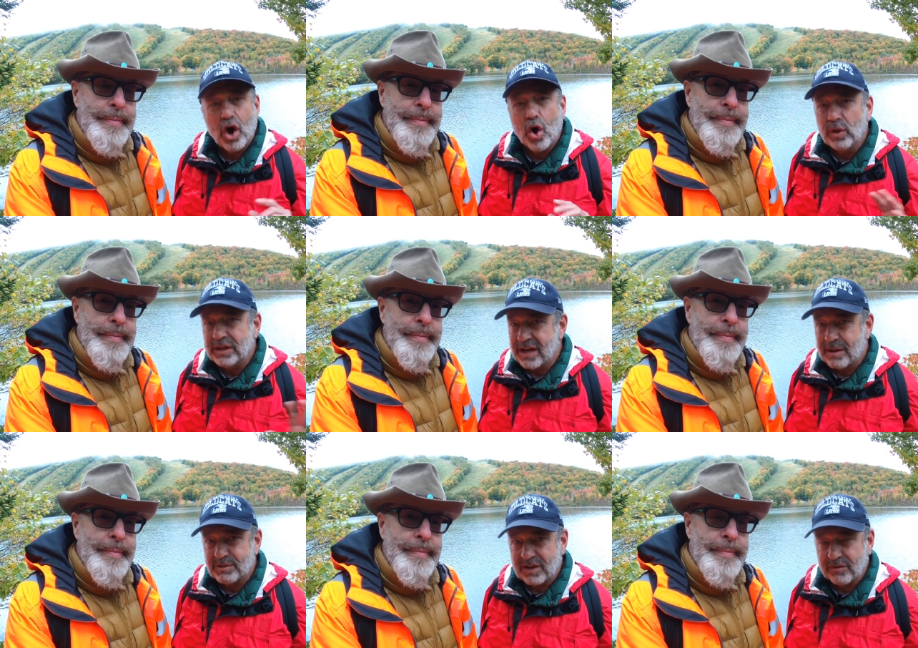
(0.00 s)
Speaker 1: only
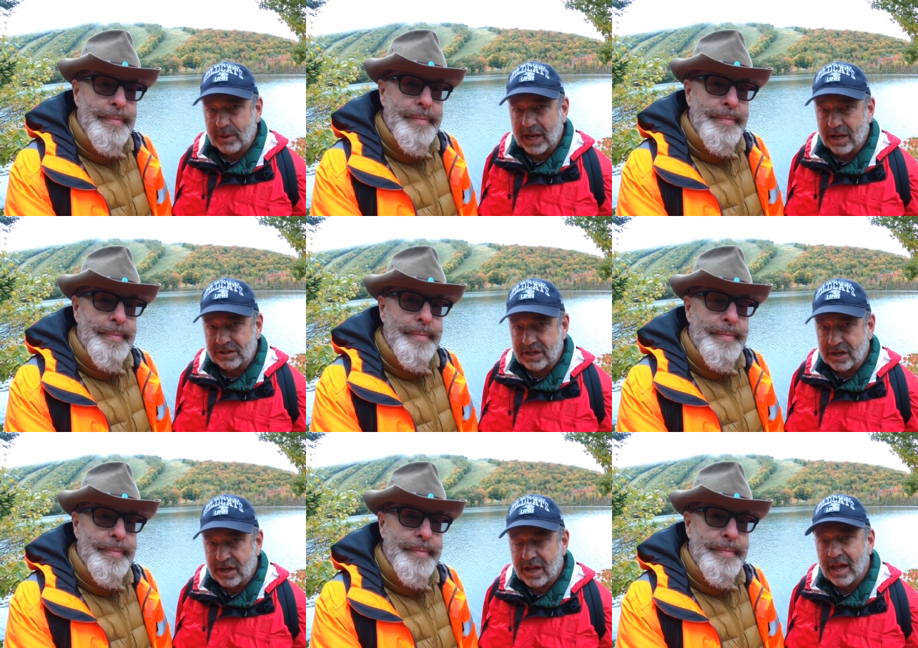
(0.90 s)
time it's ever been held
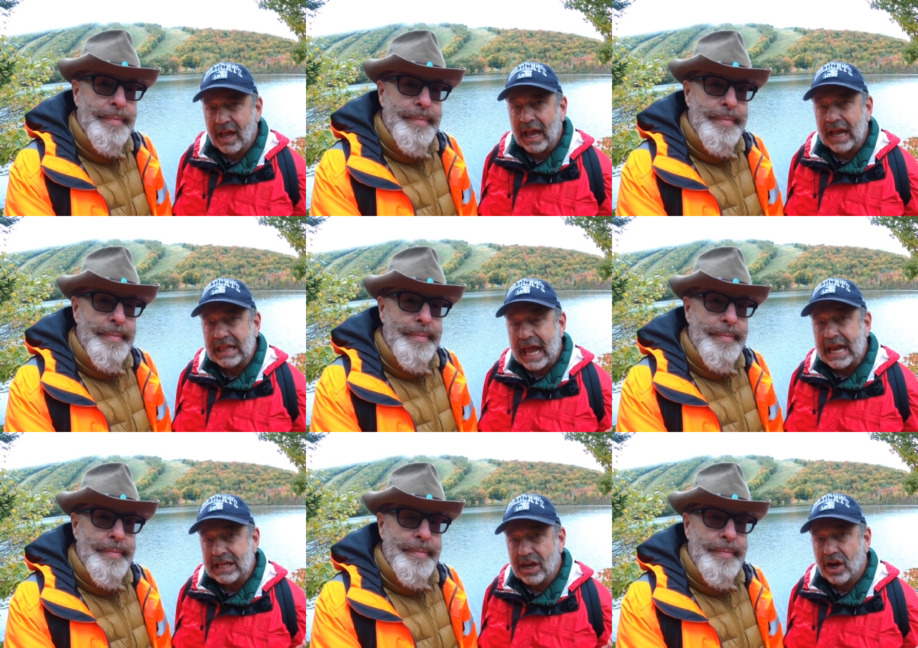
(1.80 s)
here. And
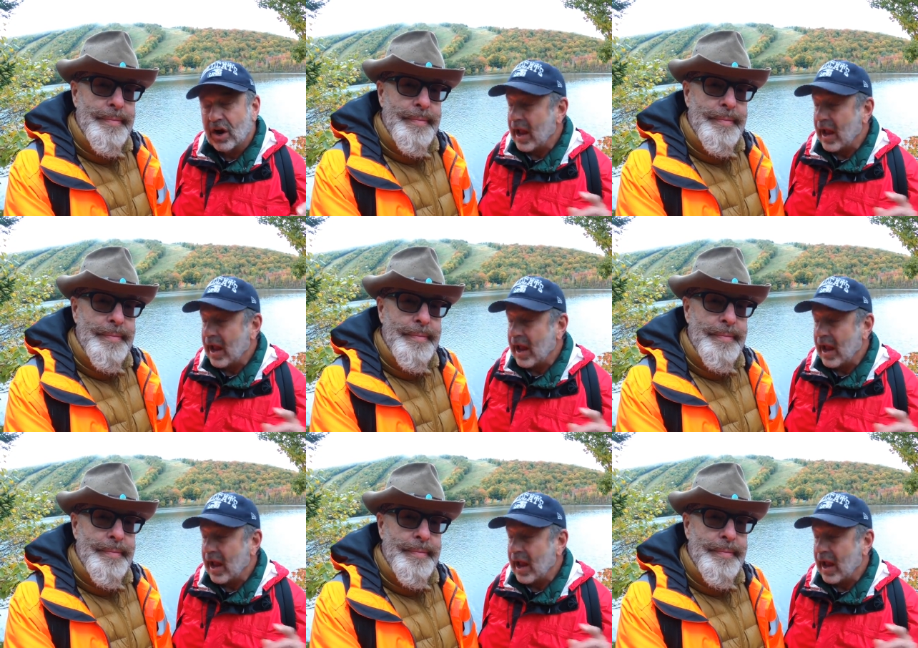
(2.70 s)
that year,